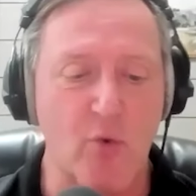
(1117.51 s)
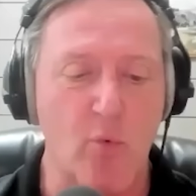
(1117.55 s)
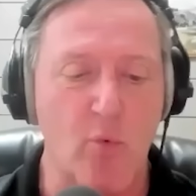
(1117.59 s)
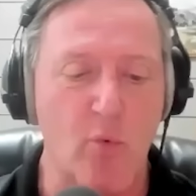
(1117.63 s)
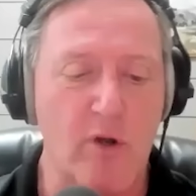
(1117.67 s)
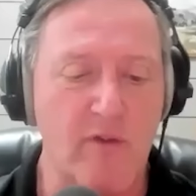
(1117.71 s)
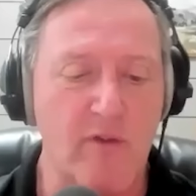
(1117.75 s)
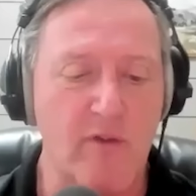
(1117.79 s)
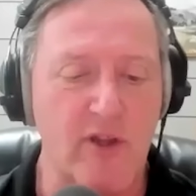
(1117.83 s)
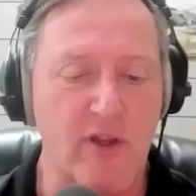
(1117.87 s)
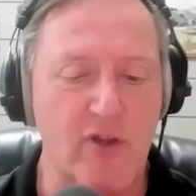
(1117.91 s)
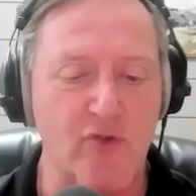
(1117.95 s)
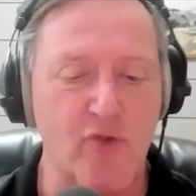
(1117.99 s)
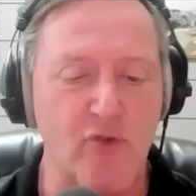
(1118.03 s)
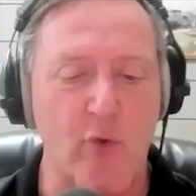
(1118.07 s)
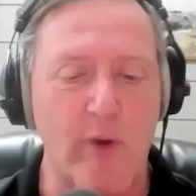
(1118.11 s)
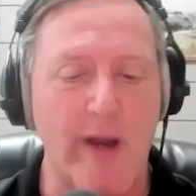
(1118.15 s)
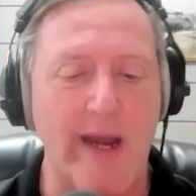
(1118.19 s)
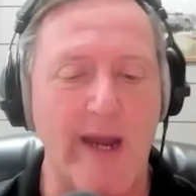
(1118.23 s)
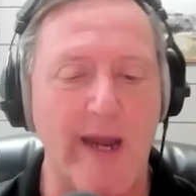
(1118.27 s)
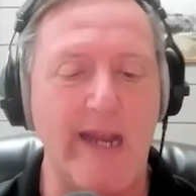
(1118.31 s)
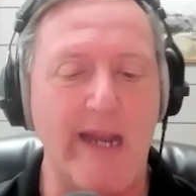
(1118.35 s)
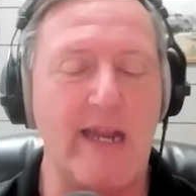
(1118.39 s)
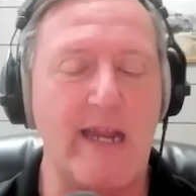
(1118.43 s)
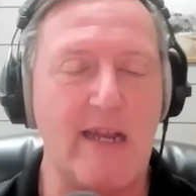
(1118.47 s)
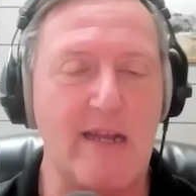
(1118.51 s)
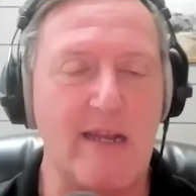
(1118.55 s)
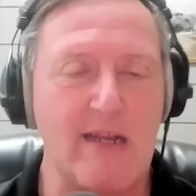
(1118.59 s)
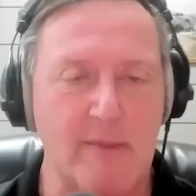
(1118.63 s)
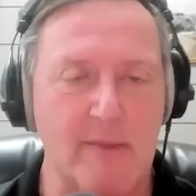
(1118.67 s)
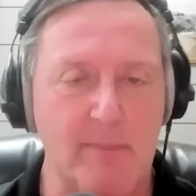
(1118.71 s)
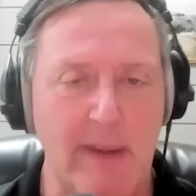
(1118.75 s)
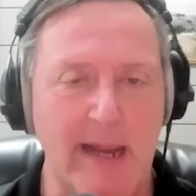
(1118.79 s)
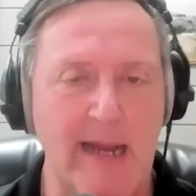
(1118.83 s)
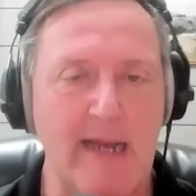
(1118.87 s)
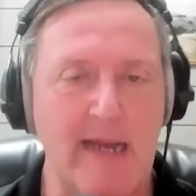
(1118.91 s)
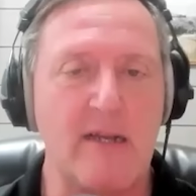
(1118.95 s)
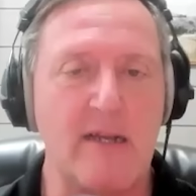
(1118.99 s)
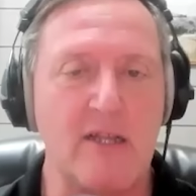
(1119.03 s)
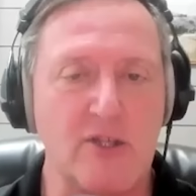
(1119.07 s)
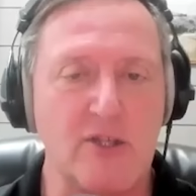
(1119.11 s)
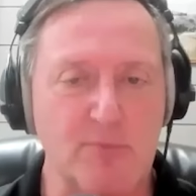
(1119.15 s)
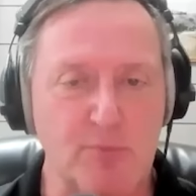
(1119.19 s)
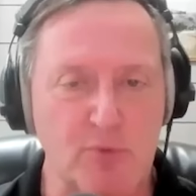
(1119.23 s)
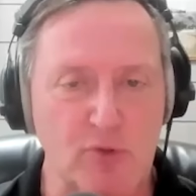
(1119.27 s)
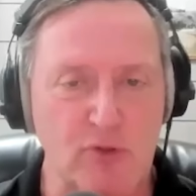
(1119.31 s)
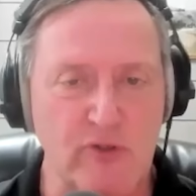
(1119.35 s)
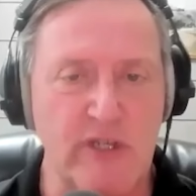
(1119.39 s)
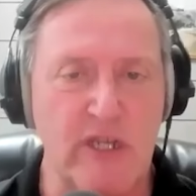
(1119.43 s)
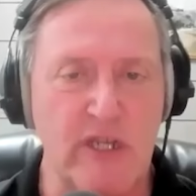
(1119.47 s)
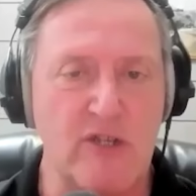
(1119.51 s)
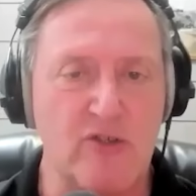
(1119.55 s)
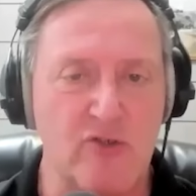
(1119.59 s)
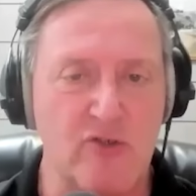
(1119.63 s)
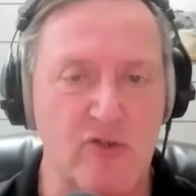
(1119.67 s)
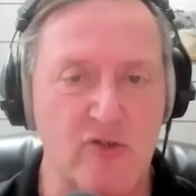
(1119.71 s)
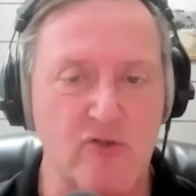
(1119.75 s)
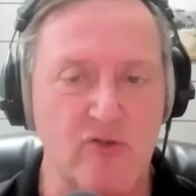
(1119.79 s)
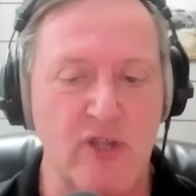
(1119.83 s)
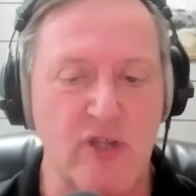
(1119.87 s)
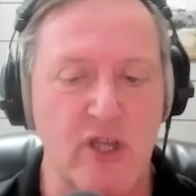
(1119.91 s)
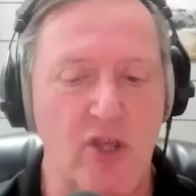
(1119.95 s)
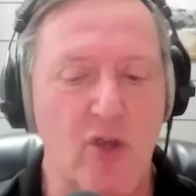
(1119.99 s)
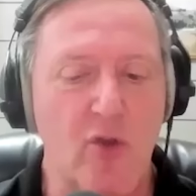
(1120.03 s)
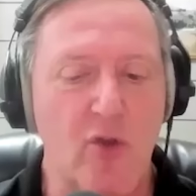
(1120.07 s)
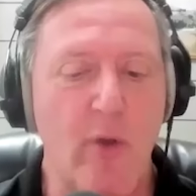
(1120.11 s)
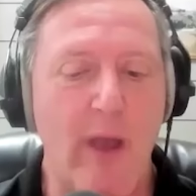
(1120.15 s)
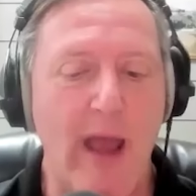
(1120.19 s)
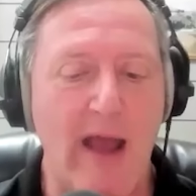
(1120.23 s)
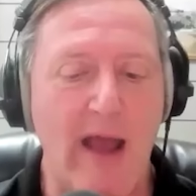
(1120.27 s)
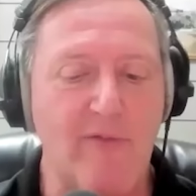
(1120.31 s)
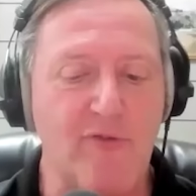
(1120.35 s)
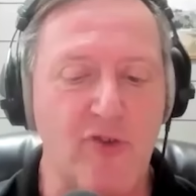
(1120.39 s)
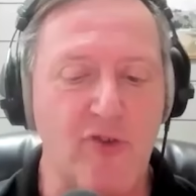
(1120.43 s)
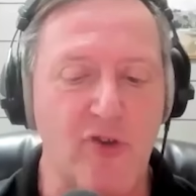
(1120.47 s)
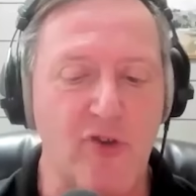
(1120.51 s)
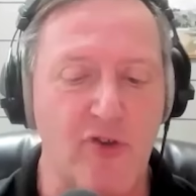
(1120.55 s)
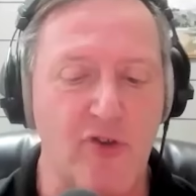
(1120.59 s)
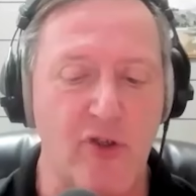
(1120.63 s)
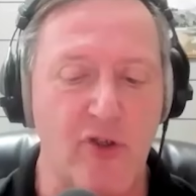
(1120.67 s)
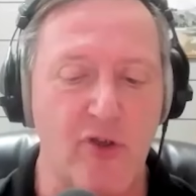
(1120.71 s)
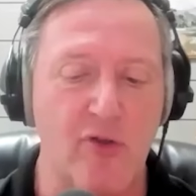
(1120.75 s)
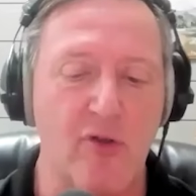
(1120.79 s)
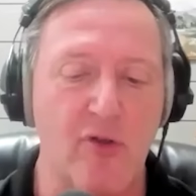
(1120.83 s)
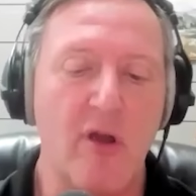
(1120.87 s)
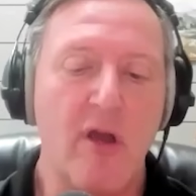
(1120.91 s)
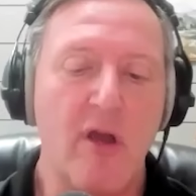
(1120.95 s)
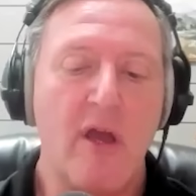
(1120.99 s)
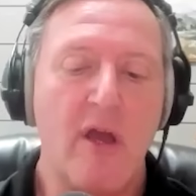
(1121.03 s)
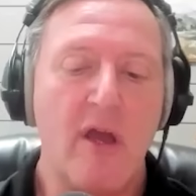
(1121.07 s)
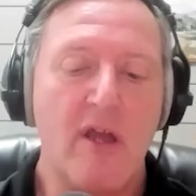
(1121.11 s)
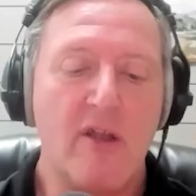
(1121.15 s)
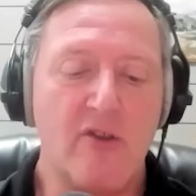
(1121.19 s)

So, what are the training and maintenance procedures that you have to do